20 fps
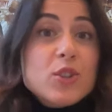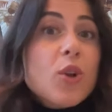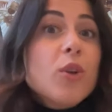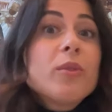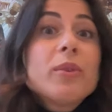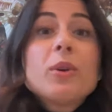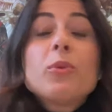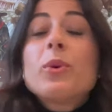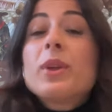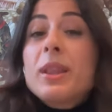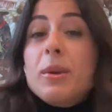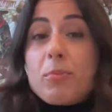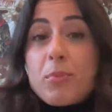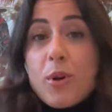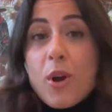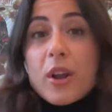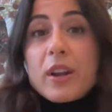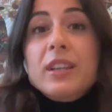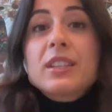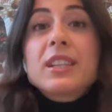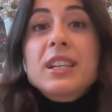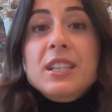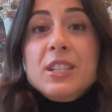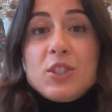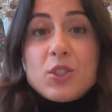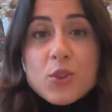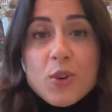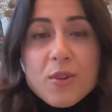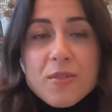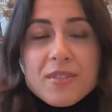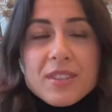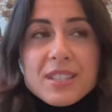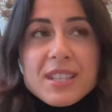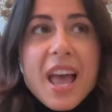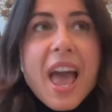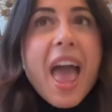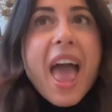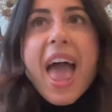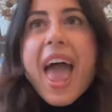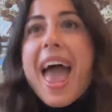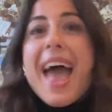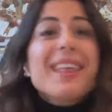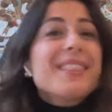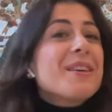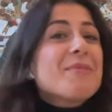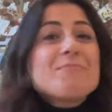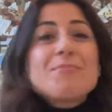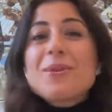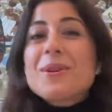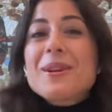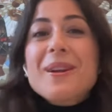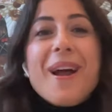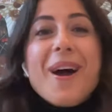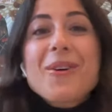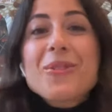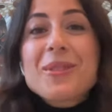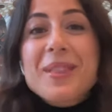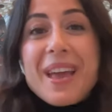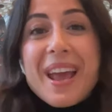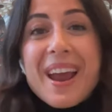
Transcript: Solve it with a product and a service, and then put it out